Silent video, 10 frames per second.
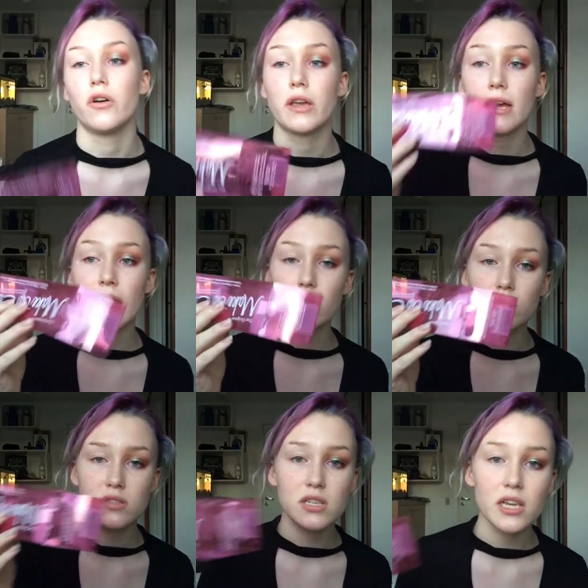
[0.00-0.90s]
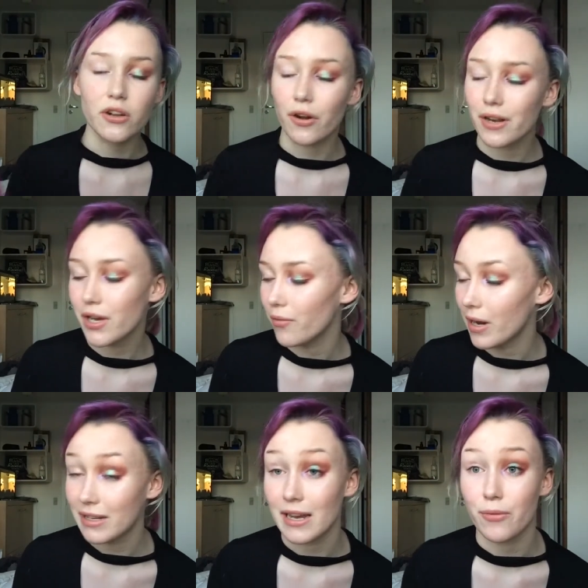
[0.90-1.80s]
Okay, I don't see it on here
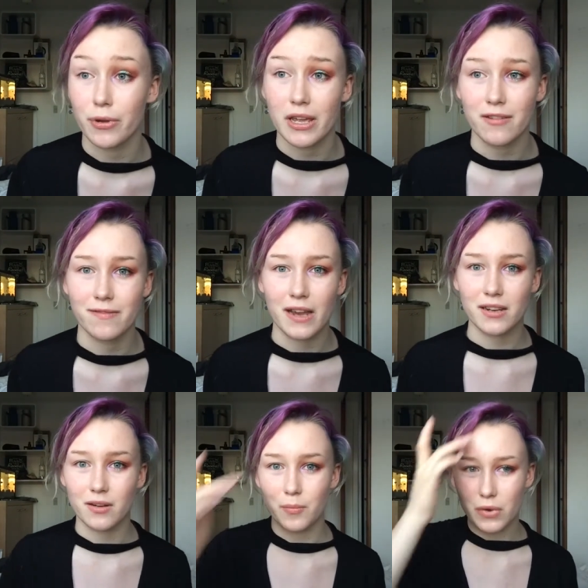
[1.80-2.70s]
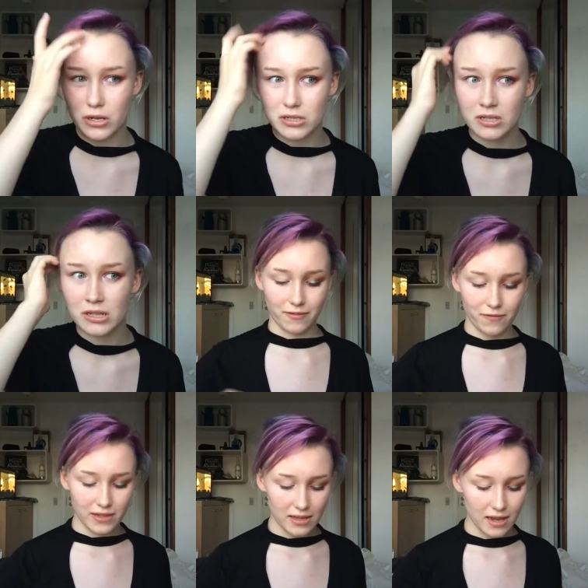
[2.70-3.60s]
right now. I can't find it, but I
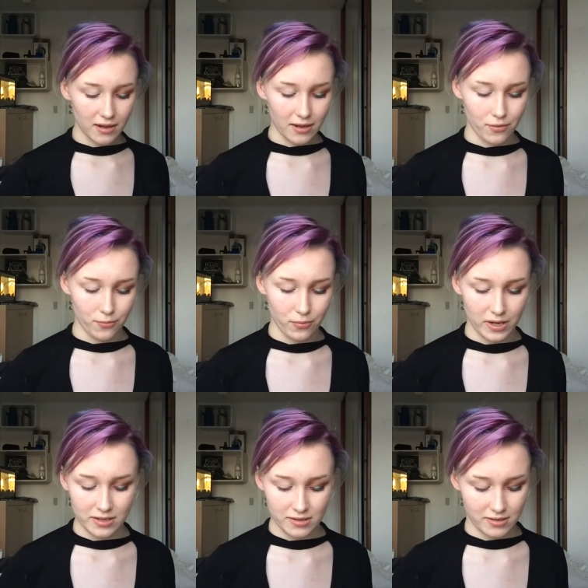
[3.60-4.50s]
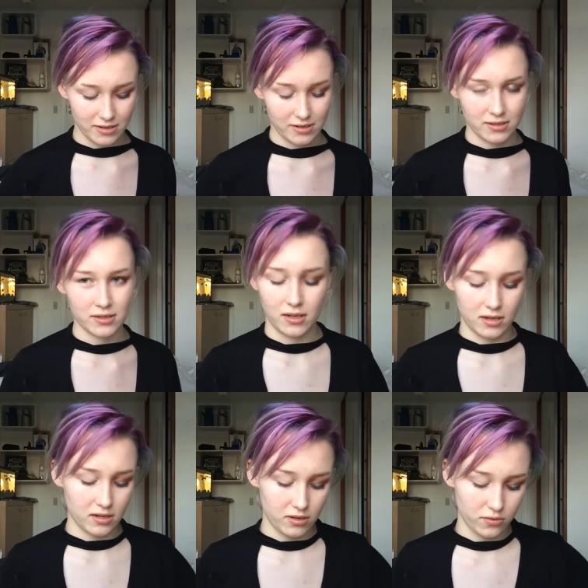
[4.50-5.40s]
feel like I read that
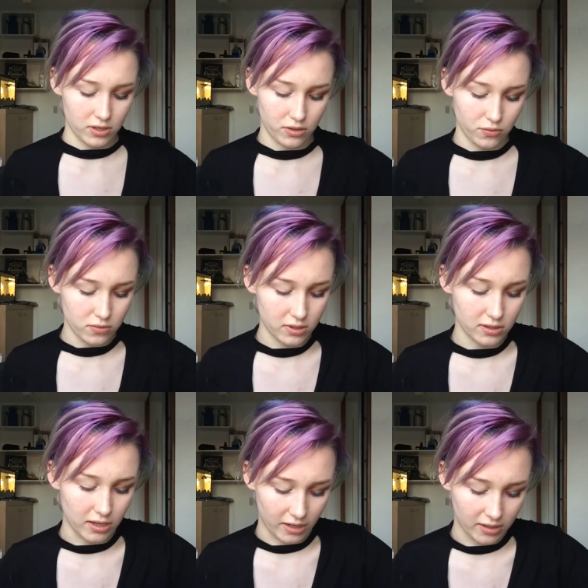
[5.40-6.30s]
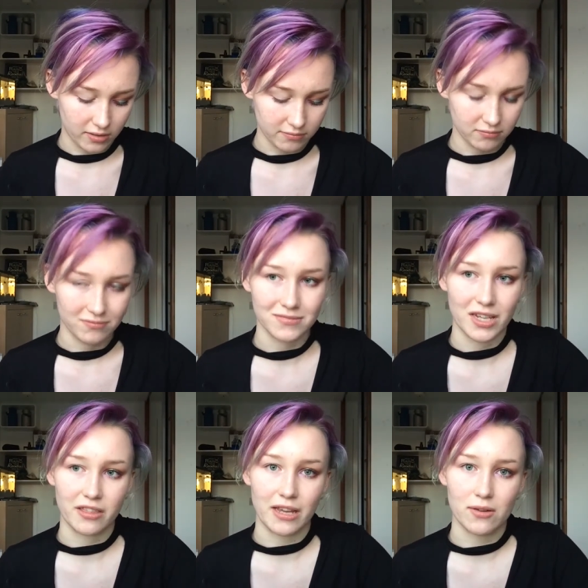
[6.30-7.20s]
it, you can use it like
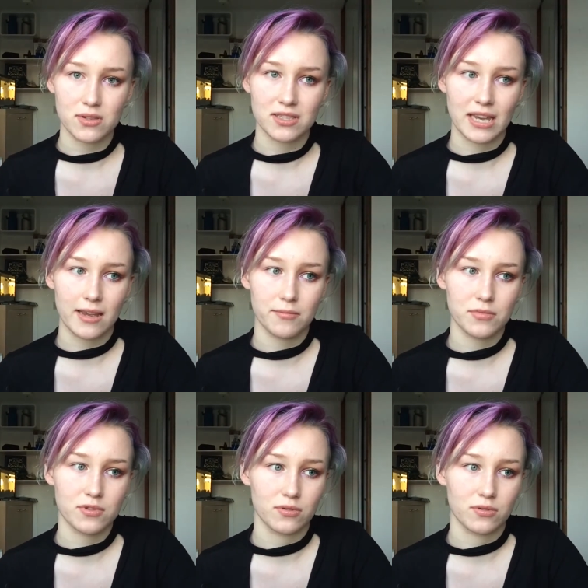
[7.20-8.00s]
a thousand times.